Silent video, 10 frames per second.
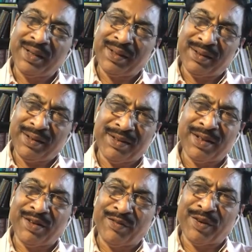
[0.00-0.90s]
in each
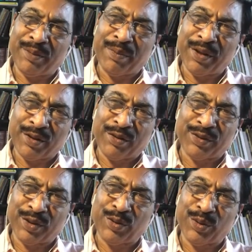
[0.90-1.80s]
and every brick
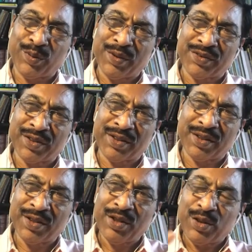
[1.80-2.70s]
of the
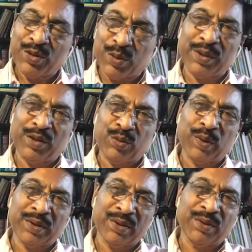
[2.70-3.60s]
university. So this
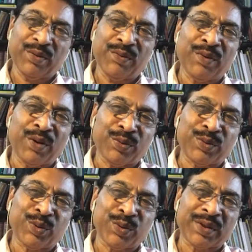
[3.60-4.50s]
was one
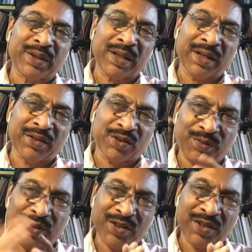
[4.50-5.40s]
of those
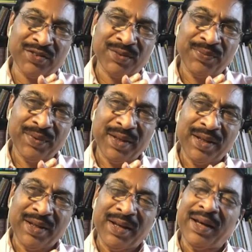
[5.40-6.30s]
excavations.
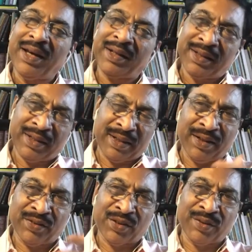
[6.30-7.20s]
And then
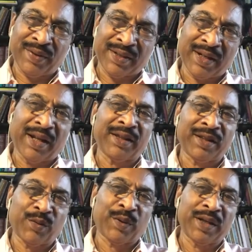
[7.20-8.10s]
I excavated
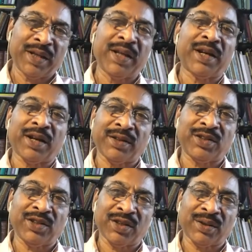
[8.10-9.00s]
another one in
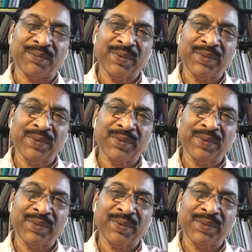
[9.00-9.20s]
Rajgir.